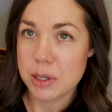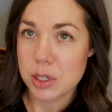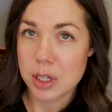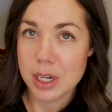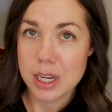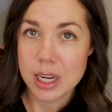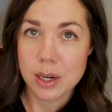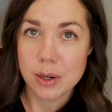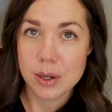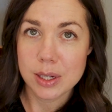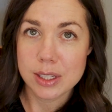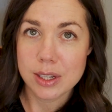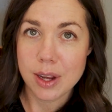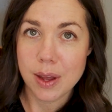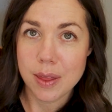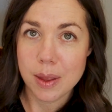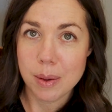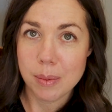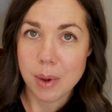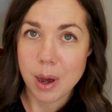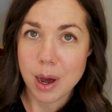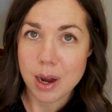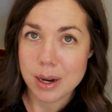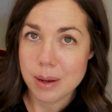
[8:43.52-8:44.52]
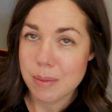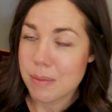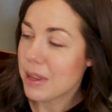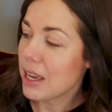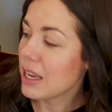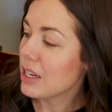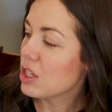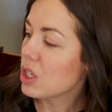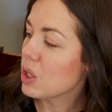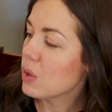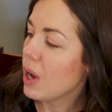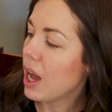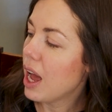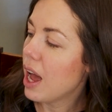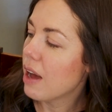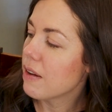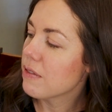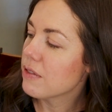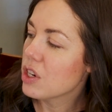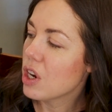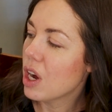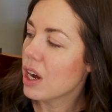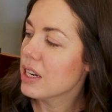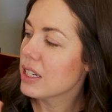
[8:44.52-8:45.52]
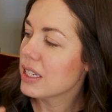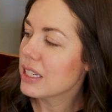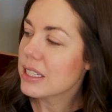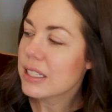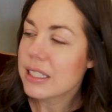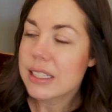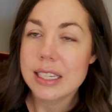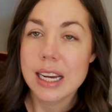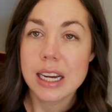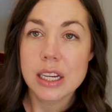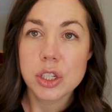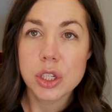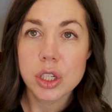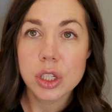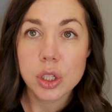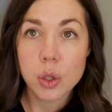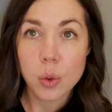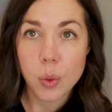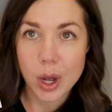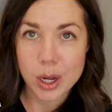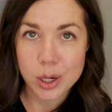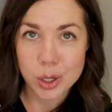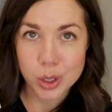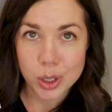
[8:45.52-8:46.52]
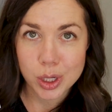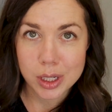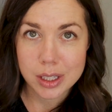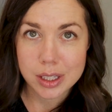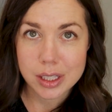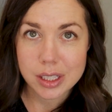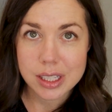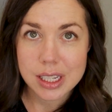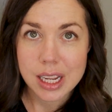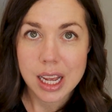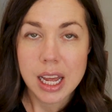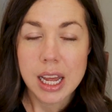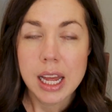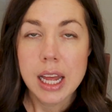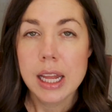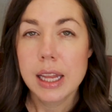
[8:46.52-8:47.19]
mention here is on the bottom, they do have not discussion questions